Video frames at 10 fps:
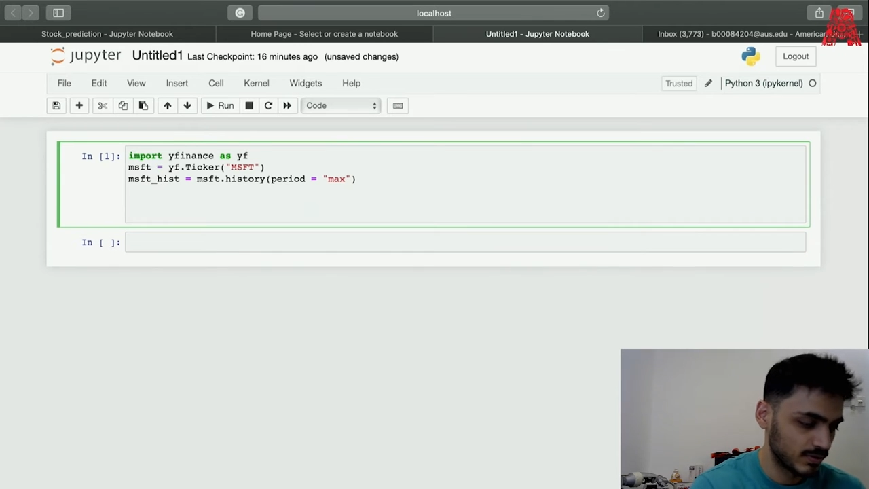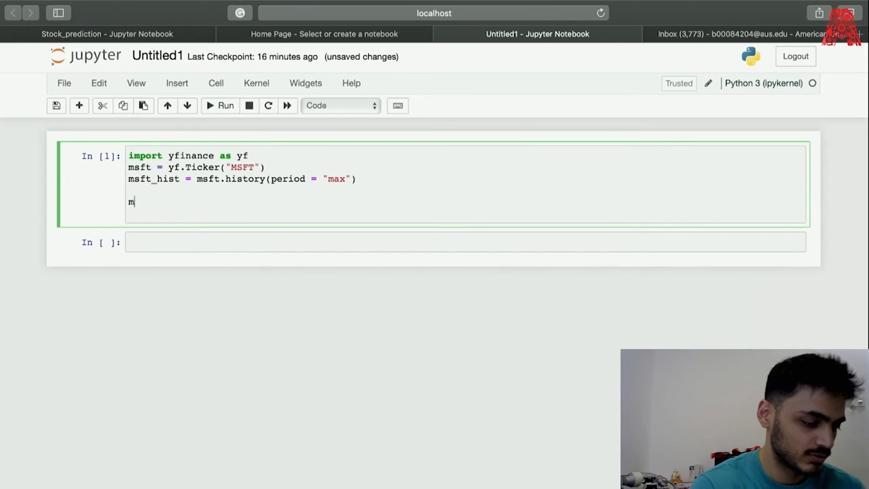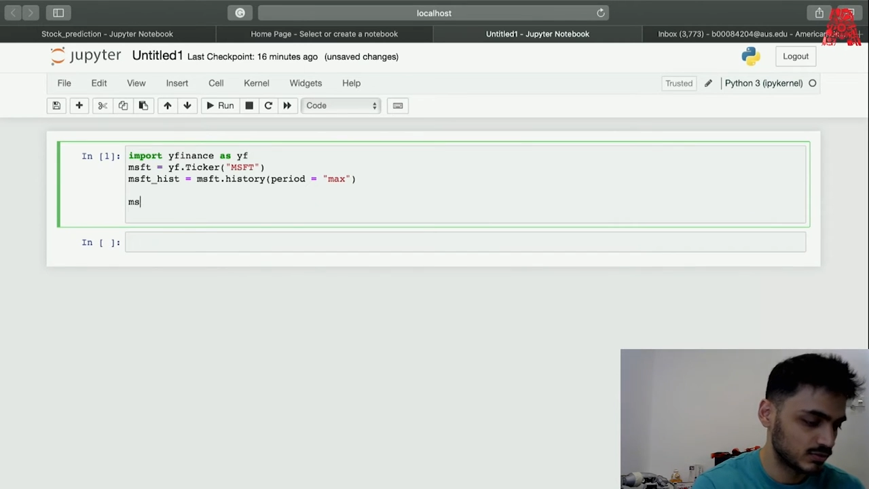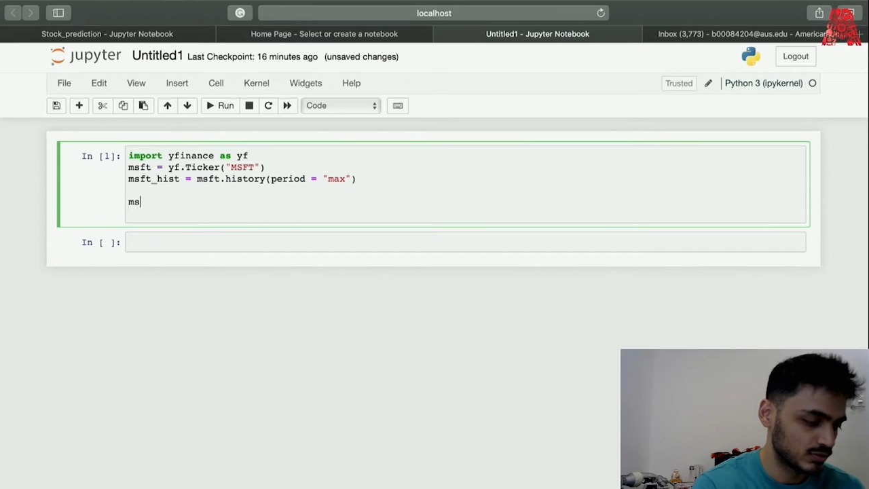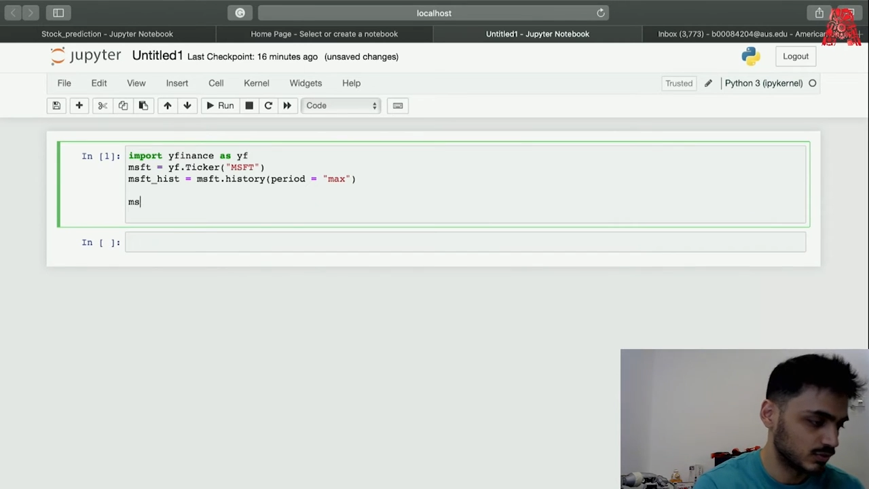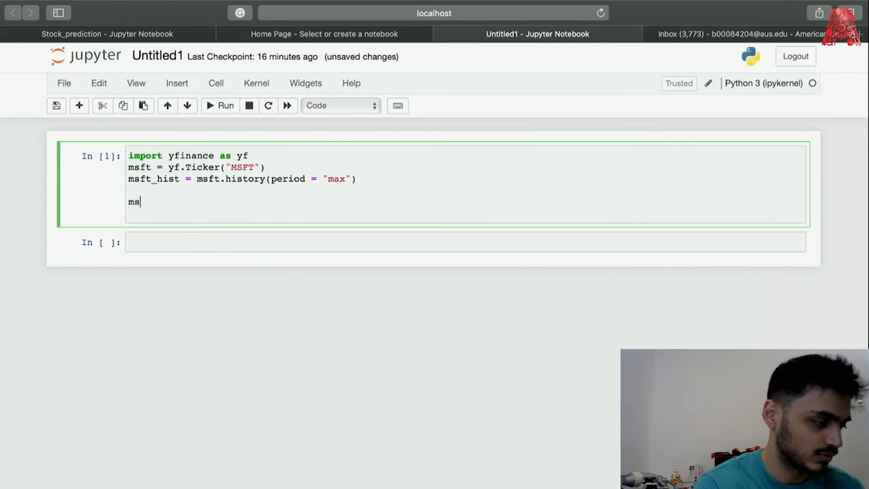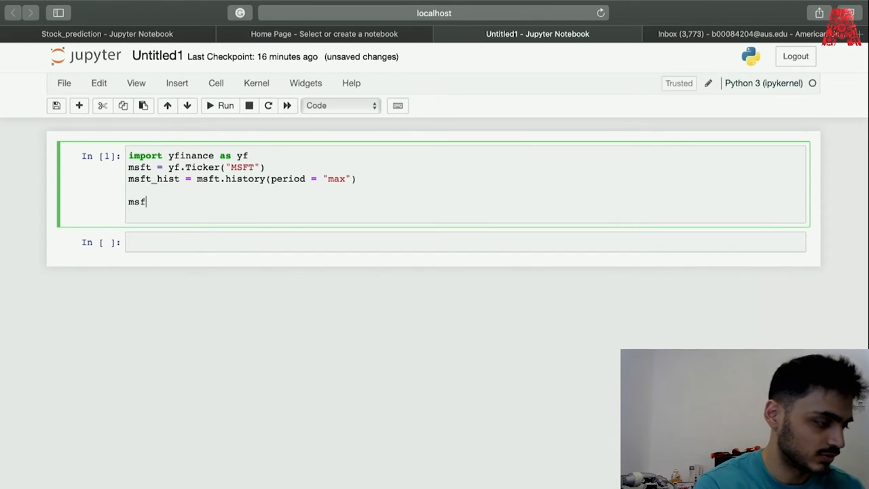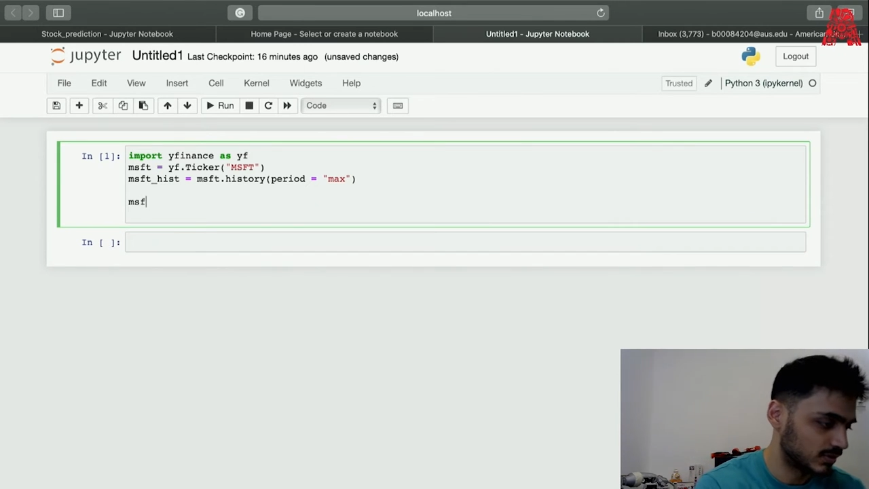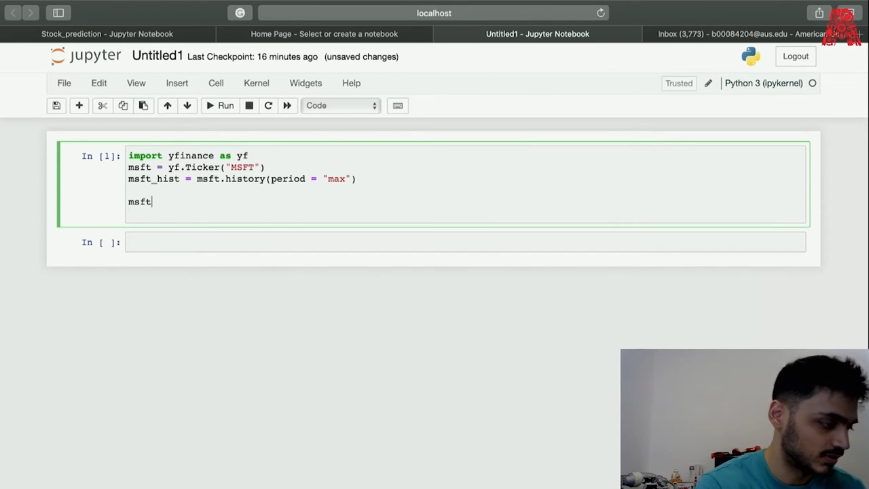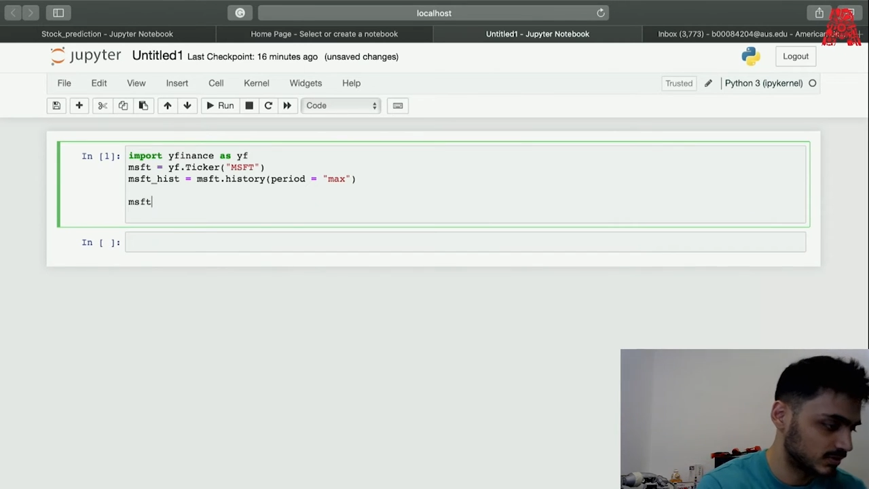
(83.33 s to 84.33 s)

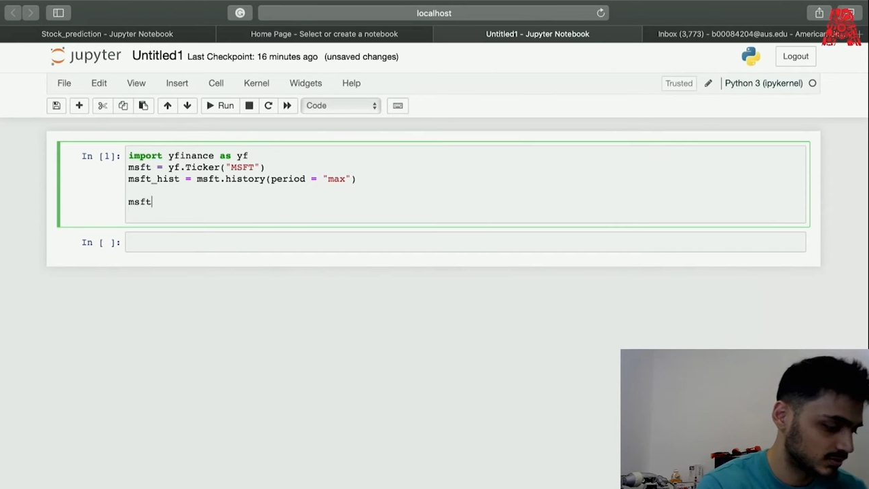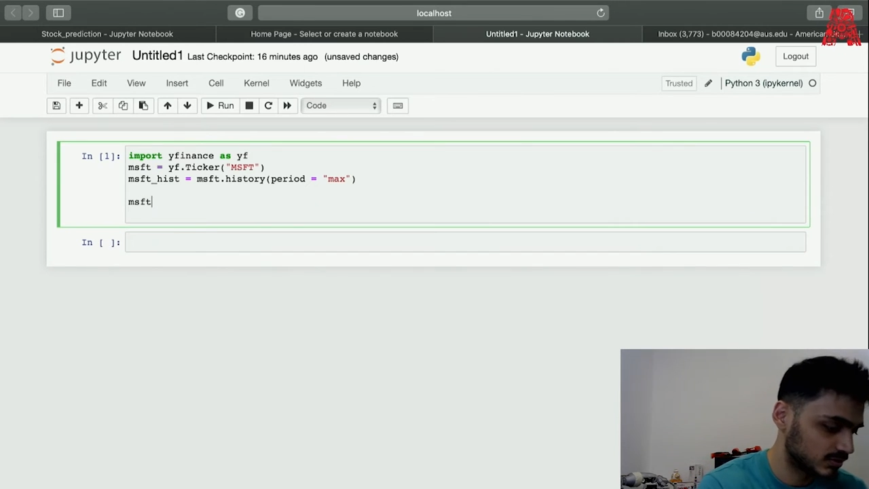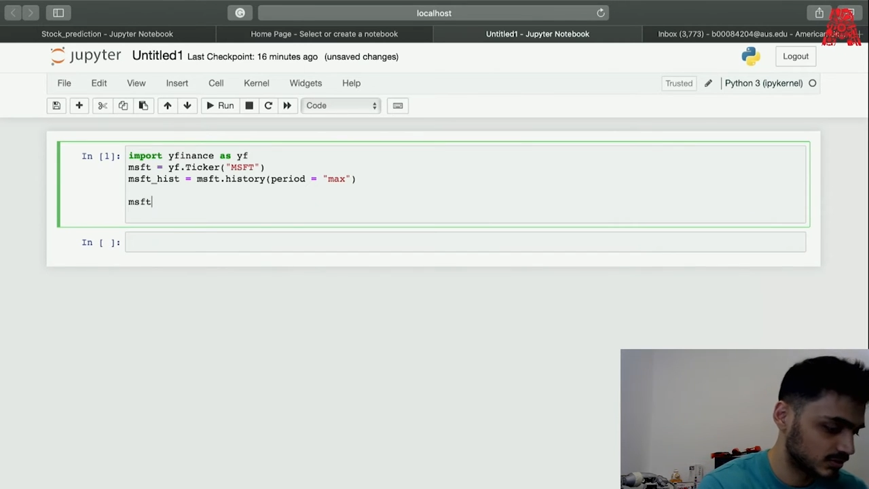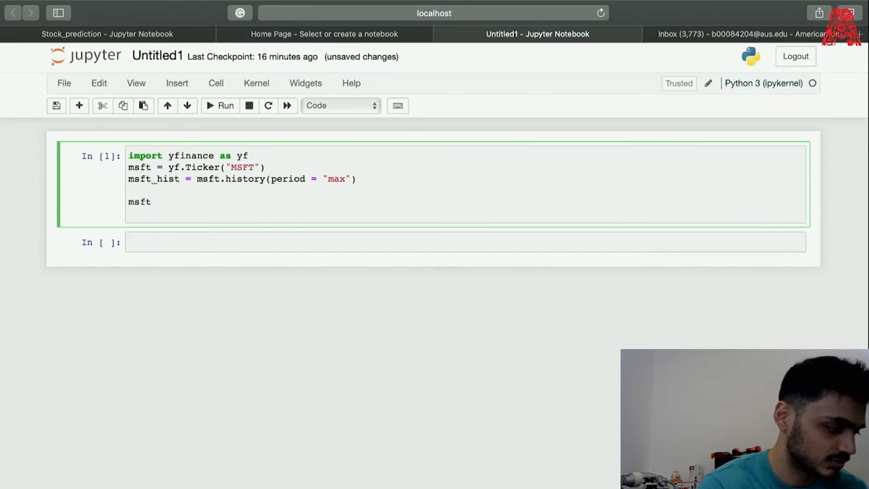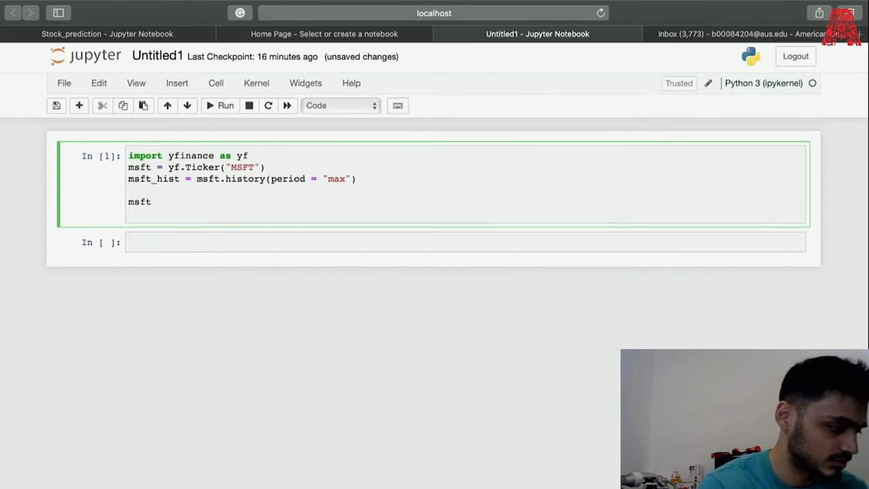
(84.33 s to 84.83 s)
So this should